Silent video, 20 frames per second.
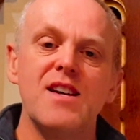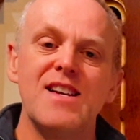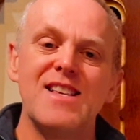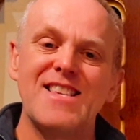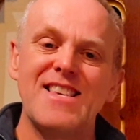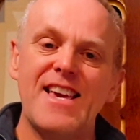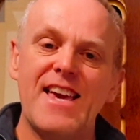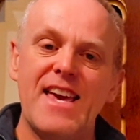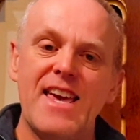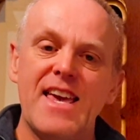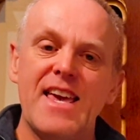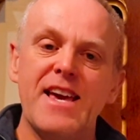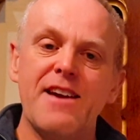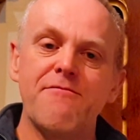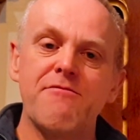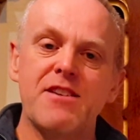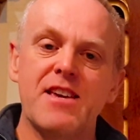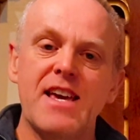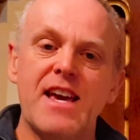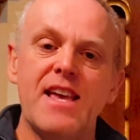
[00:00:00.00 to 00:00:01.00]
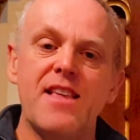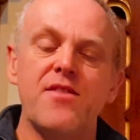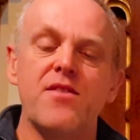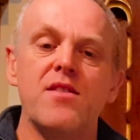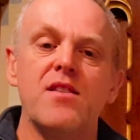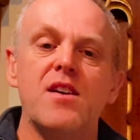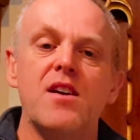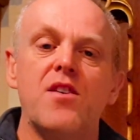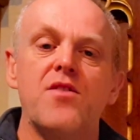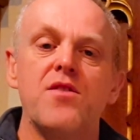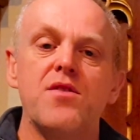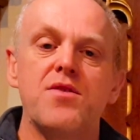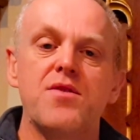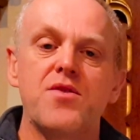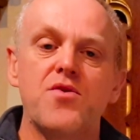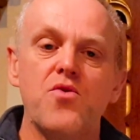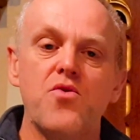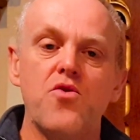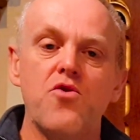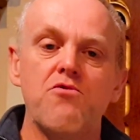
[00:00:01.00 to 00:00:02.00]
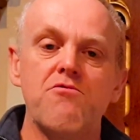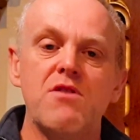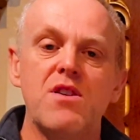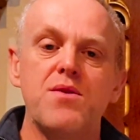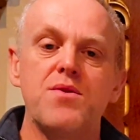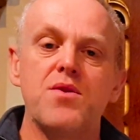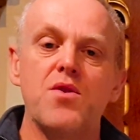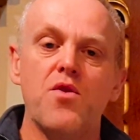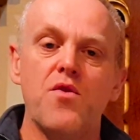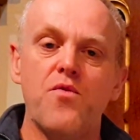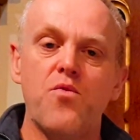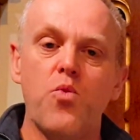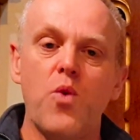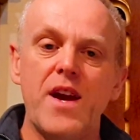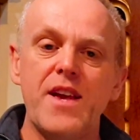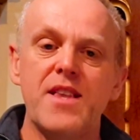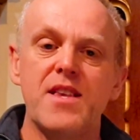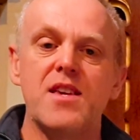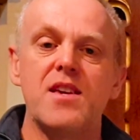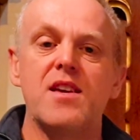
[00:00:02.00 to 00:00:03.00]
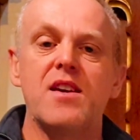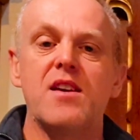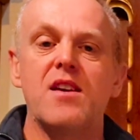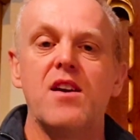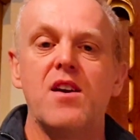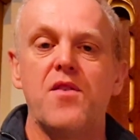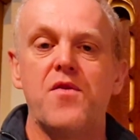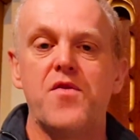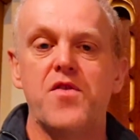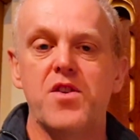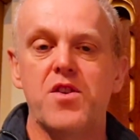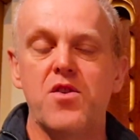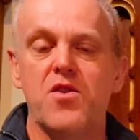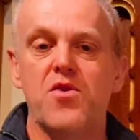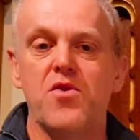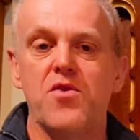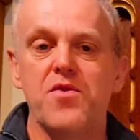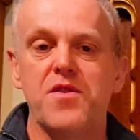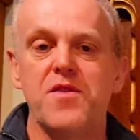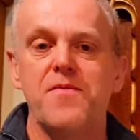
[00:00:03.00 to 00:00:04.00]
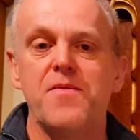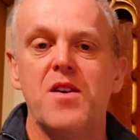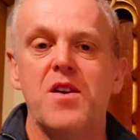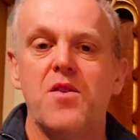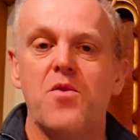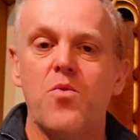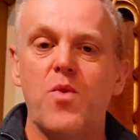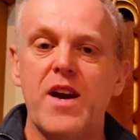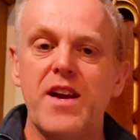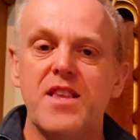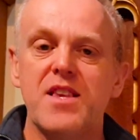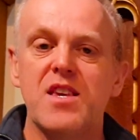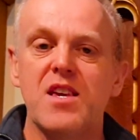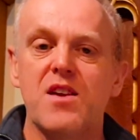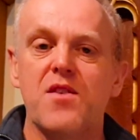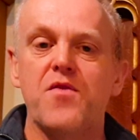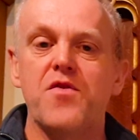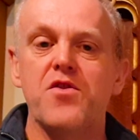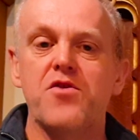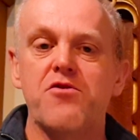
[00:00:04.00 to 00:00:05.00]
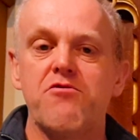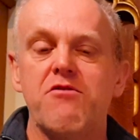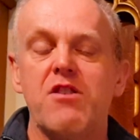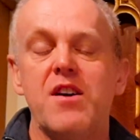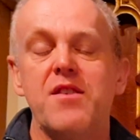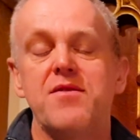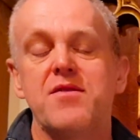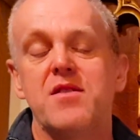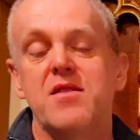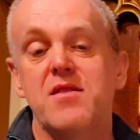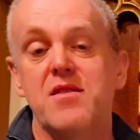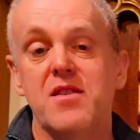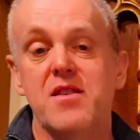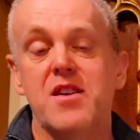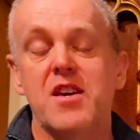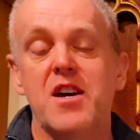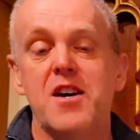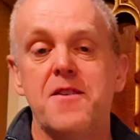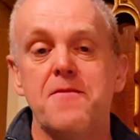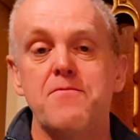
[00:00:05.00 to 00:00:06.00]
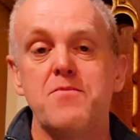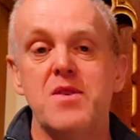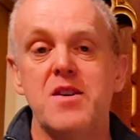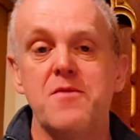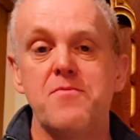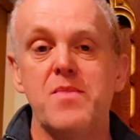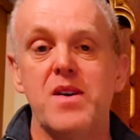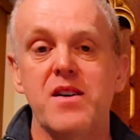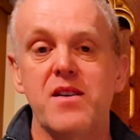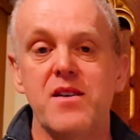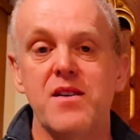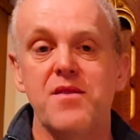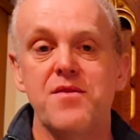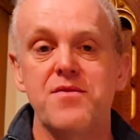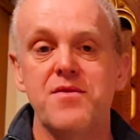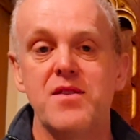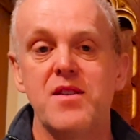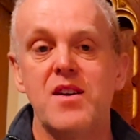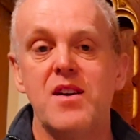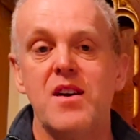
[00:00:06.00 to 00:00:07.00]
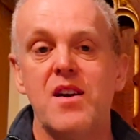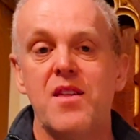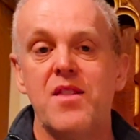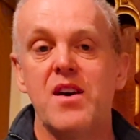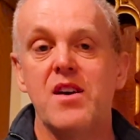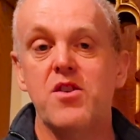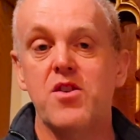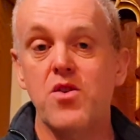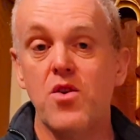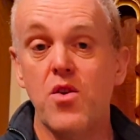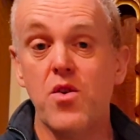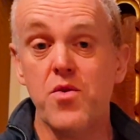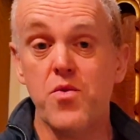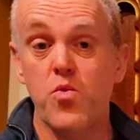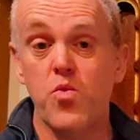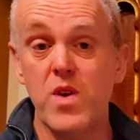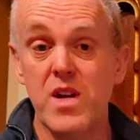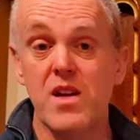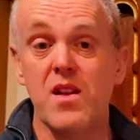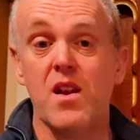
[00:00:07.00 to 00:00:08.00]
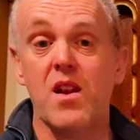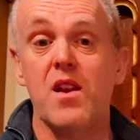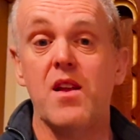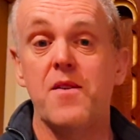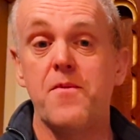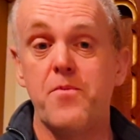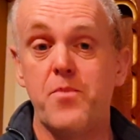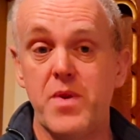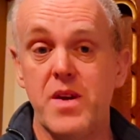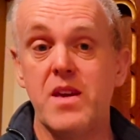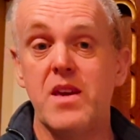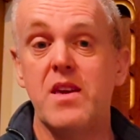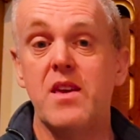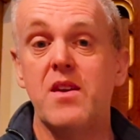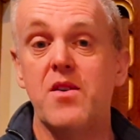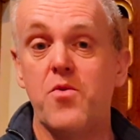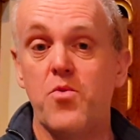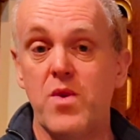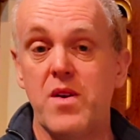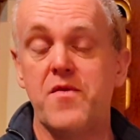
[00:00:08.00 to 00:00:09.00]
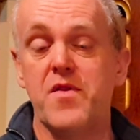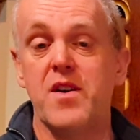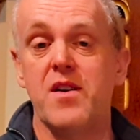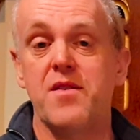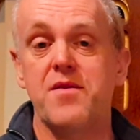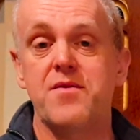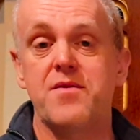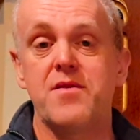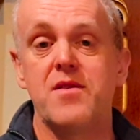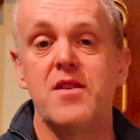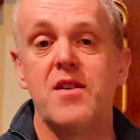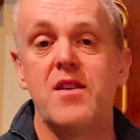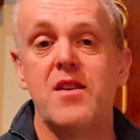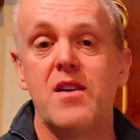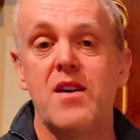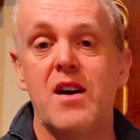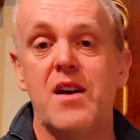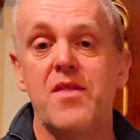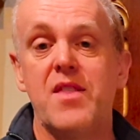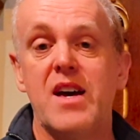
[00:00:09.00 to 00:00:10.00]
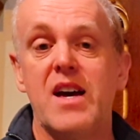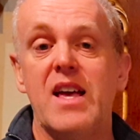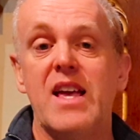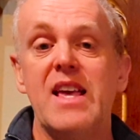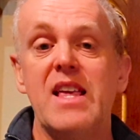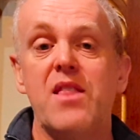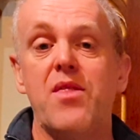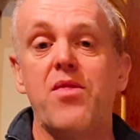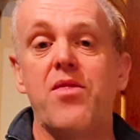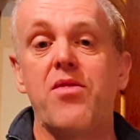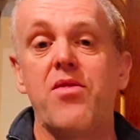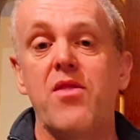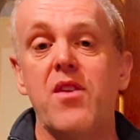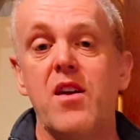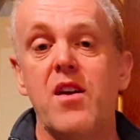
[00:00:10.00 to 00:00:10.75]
to hear again the stories of waiting for God, waiting for Christ to come among us, that God will be with us, and that in